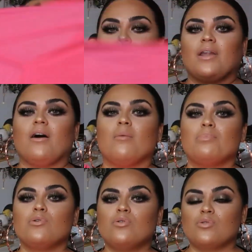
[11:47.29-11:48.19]
But
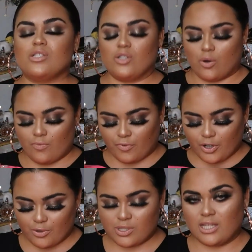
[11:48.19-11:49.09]
Boohoo is known for
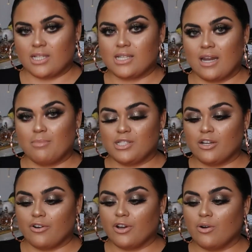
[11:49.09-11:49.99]
using this kind of
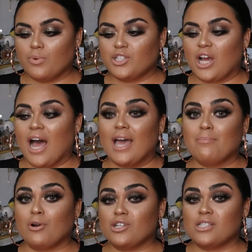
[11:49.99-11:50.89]
material, which I
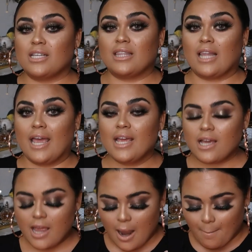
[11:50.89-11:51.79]
personally
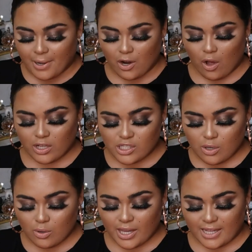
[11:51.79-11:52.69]
like, but it
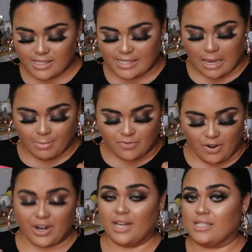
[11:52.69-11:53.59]
also gets damaged
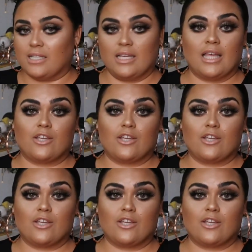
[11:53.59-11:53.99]
very easily.